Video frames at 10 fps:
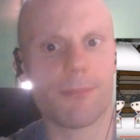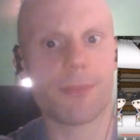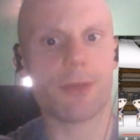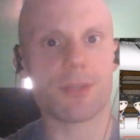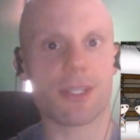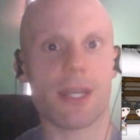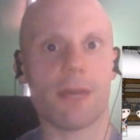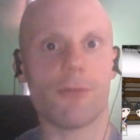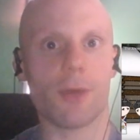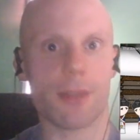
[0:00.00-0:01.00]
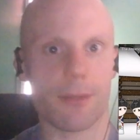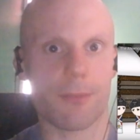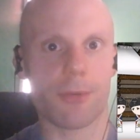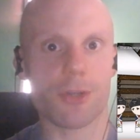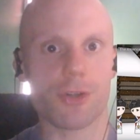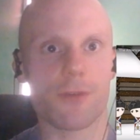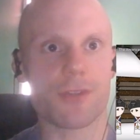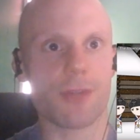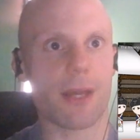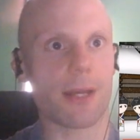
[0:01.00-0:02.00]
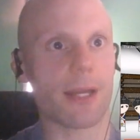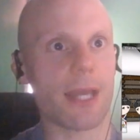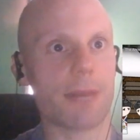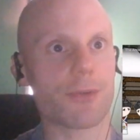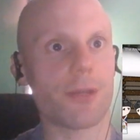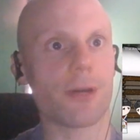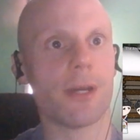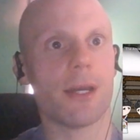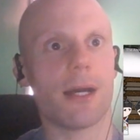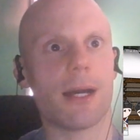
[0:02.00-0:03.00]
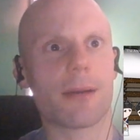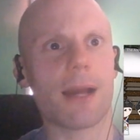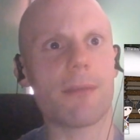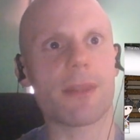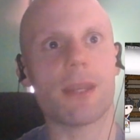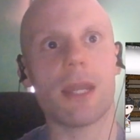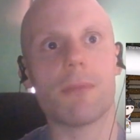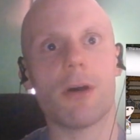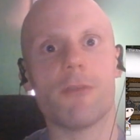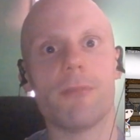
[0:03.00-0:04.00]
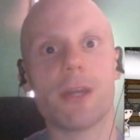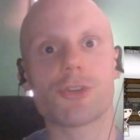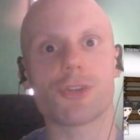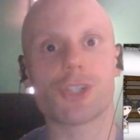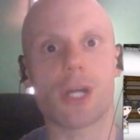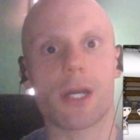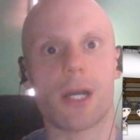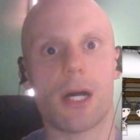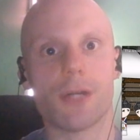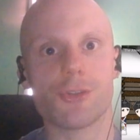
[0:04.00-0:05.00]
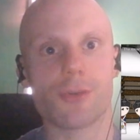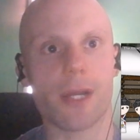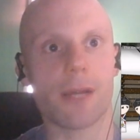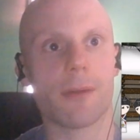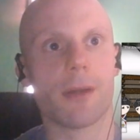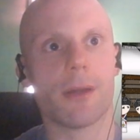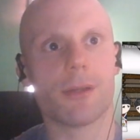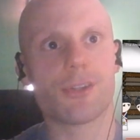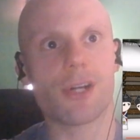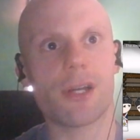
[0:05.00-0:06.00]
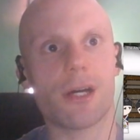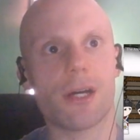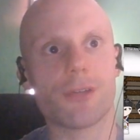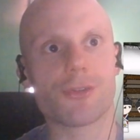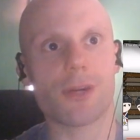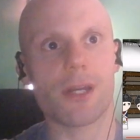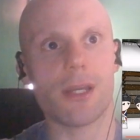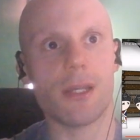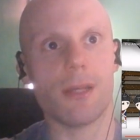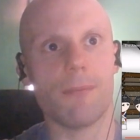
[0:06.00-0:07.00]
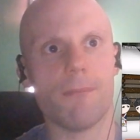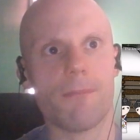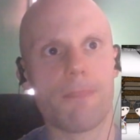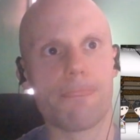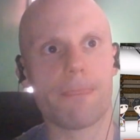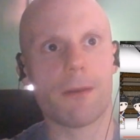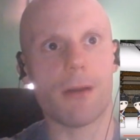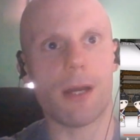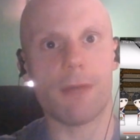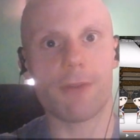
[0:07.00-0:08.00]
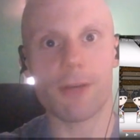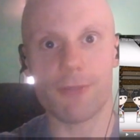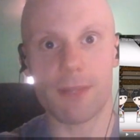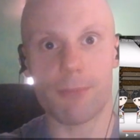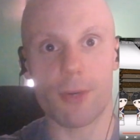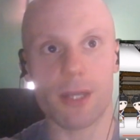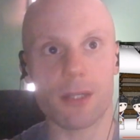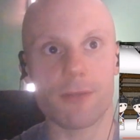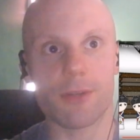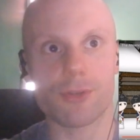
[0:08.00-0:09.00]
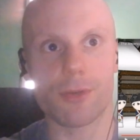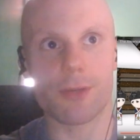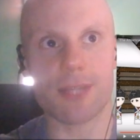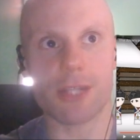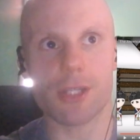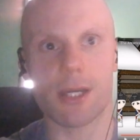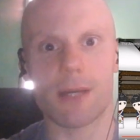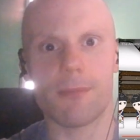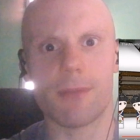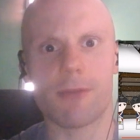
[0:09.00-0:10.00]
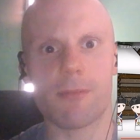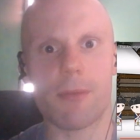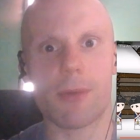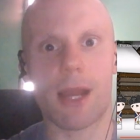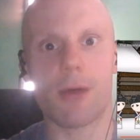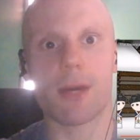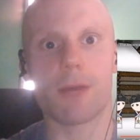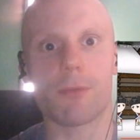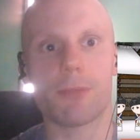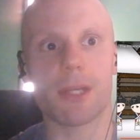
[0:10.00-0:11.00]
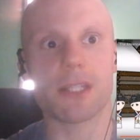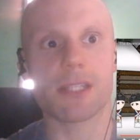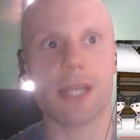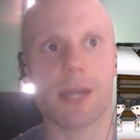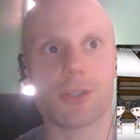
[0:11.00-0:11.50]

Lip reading: There was an envoy, the British officer that got captured there, a guy by the name of Major John Andre. John Andre, very flamboyant individual. There was actually, if you remember, Howe got replaced.